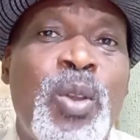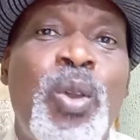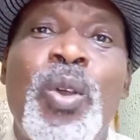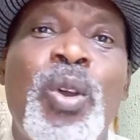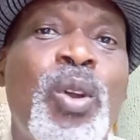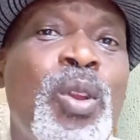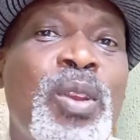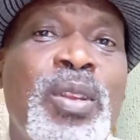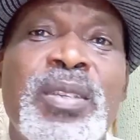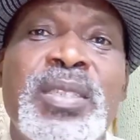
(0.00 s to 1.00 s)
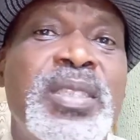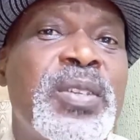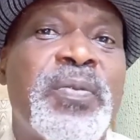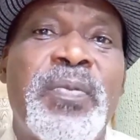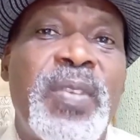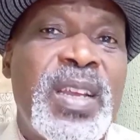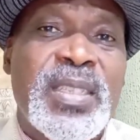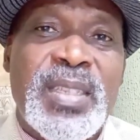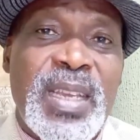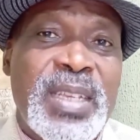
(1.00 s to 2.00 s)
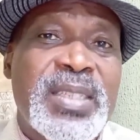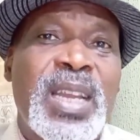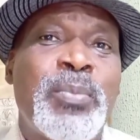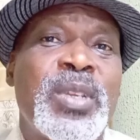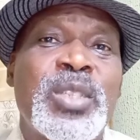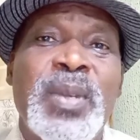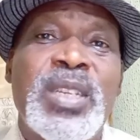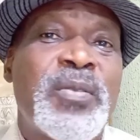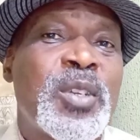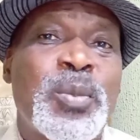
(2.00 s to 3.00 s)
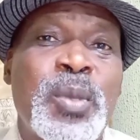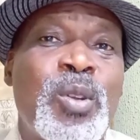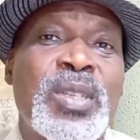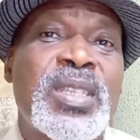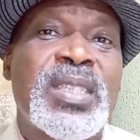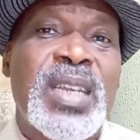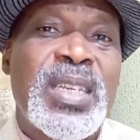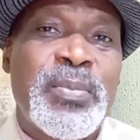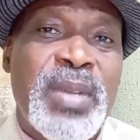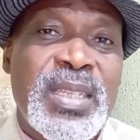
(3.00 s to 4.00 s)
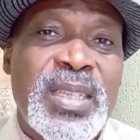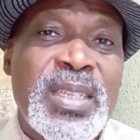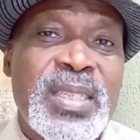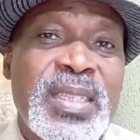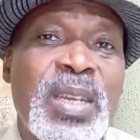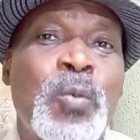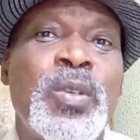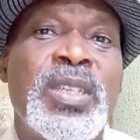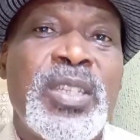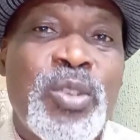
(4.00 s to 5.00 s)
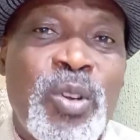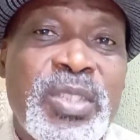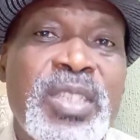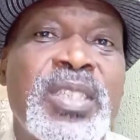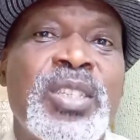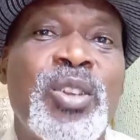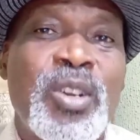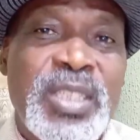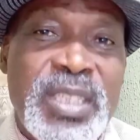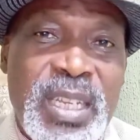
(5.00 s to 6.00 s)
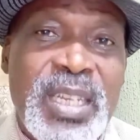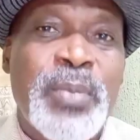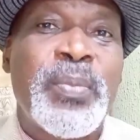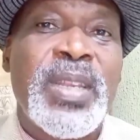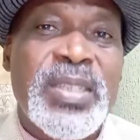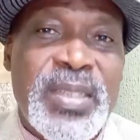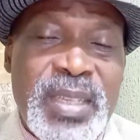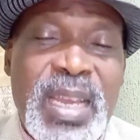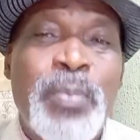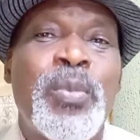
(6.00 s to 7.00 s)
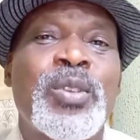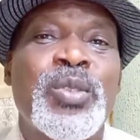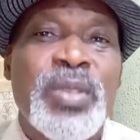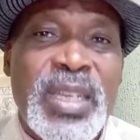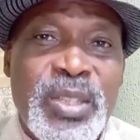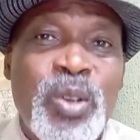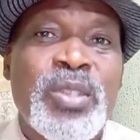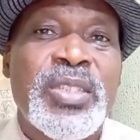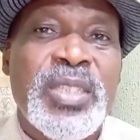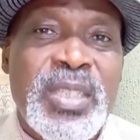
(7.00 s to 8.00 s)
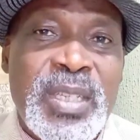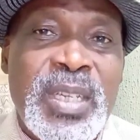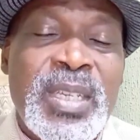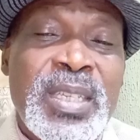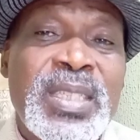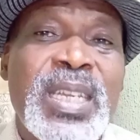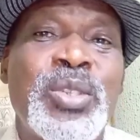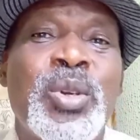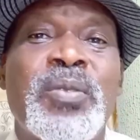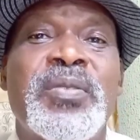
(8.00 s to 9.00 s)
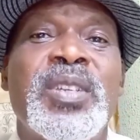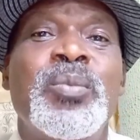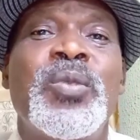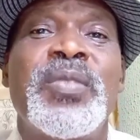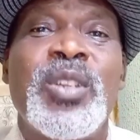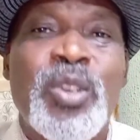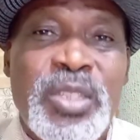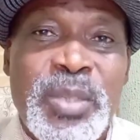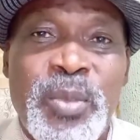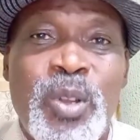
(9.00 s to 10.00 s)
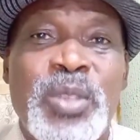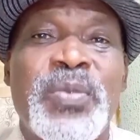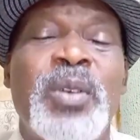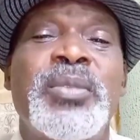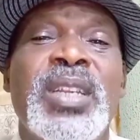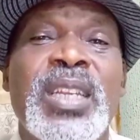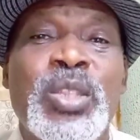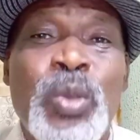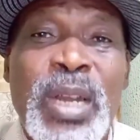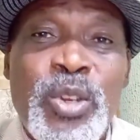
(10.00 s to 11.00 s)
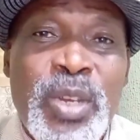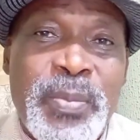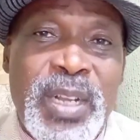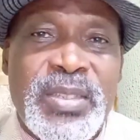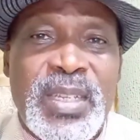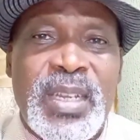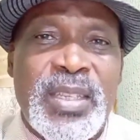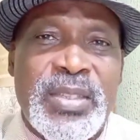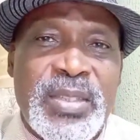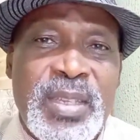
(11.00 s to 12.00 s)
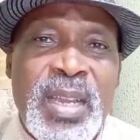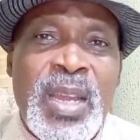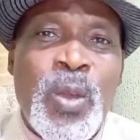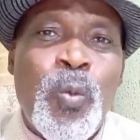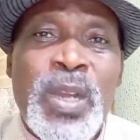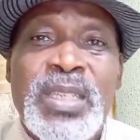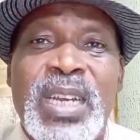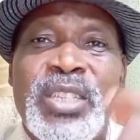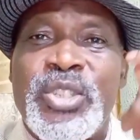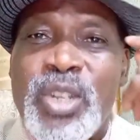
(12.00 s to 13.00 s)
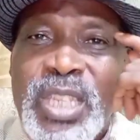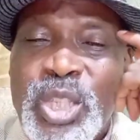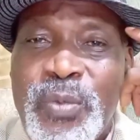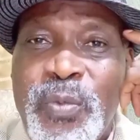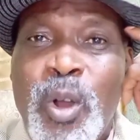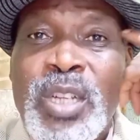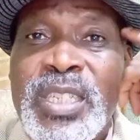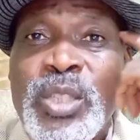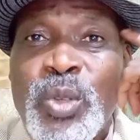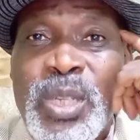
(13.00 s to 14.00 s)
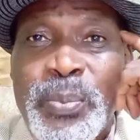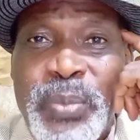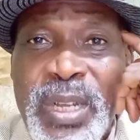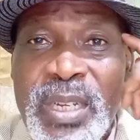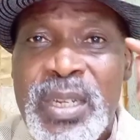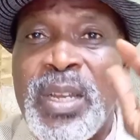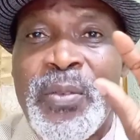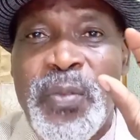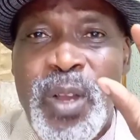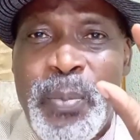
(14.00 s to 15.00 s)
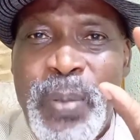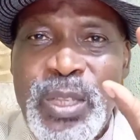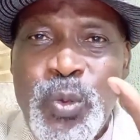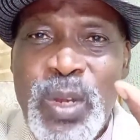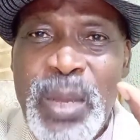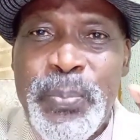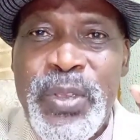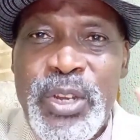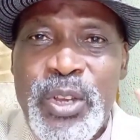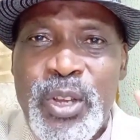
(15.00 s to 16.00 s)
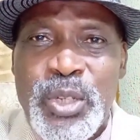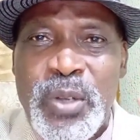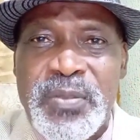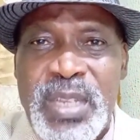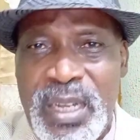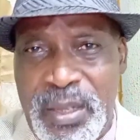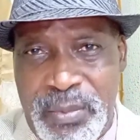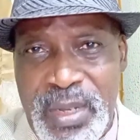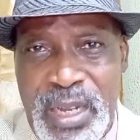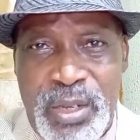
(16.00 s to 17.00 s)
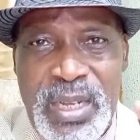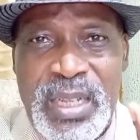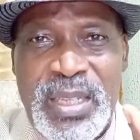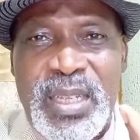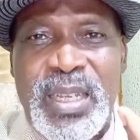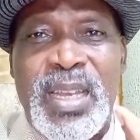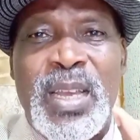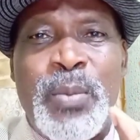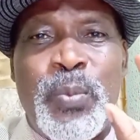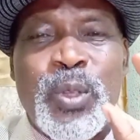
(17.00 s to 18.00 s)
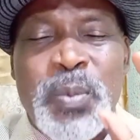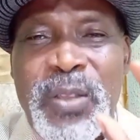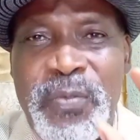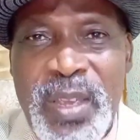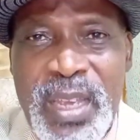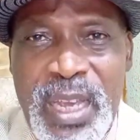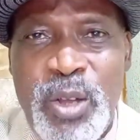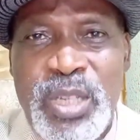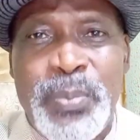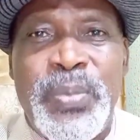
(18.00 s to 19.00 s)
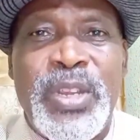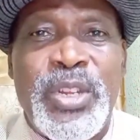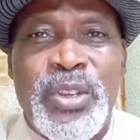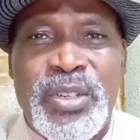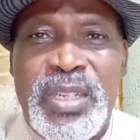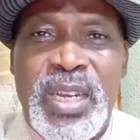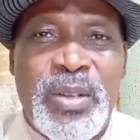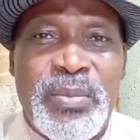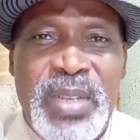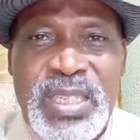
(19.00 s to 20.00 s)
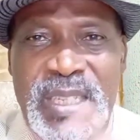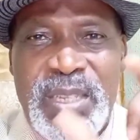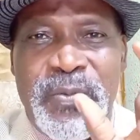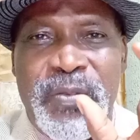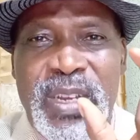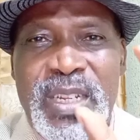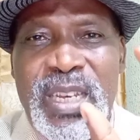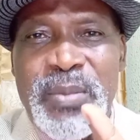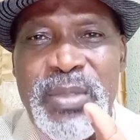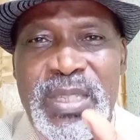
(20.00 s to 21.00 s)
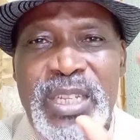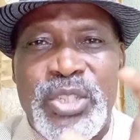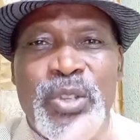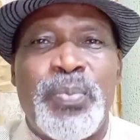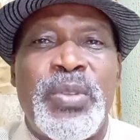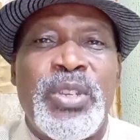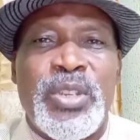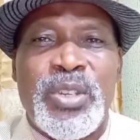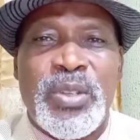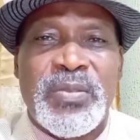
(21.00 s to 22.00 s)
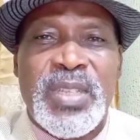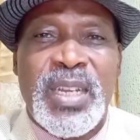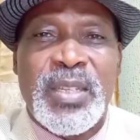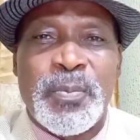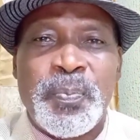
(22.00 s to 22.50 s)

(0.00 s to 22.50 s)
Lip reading: Call different establishments because it's an emergency that we need oxygen urgently. Please help us to get oxygen instead of removing oxygen. Because from the little I know about science, when there is shortage of oxygen to the brain for a particular period of time, I can't put my finger on the period now, but it's a very limited short period of time.